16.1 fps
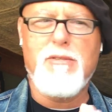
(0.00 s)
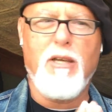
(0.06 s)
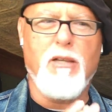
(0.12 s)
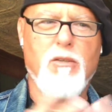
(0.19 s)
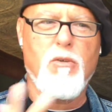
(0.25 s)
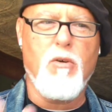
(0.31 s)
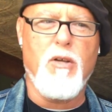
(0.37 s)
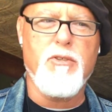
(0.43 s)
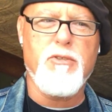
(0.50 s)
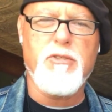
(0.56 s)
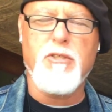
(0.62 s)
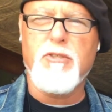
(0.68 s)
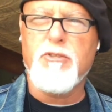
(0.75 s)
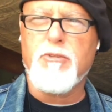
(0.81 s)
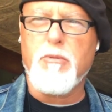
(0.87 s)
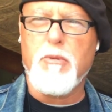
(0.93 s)
10
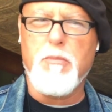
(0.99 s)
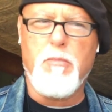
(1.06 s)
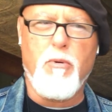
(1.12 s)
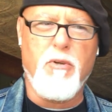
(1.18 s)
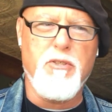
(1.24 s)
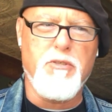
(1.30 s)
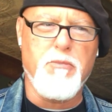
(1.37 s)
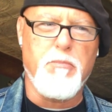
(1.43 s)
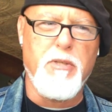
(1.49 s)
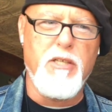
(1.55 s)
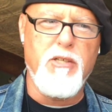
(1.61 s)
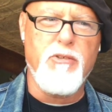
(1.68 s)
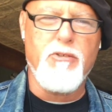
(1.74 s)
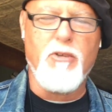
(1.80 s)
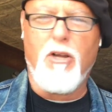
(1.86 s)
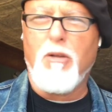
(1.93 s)
questions, 3 points
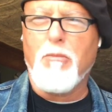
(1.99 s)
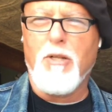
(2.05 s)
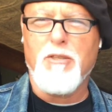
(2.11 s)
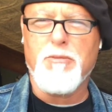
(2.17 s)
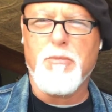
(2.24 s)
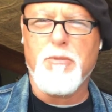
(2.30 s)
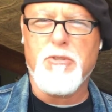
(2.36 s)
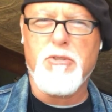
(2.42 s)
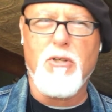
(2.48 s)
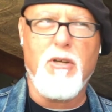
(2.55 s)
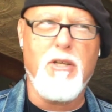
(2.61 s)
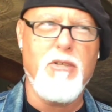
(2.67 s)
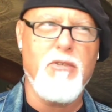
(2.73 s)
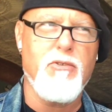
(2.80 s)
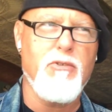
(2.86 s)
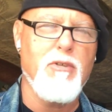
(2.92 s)
apiece, all multiple
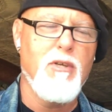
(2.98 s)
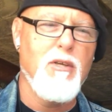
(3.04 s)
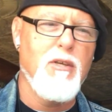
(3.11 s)
choice,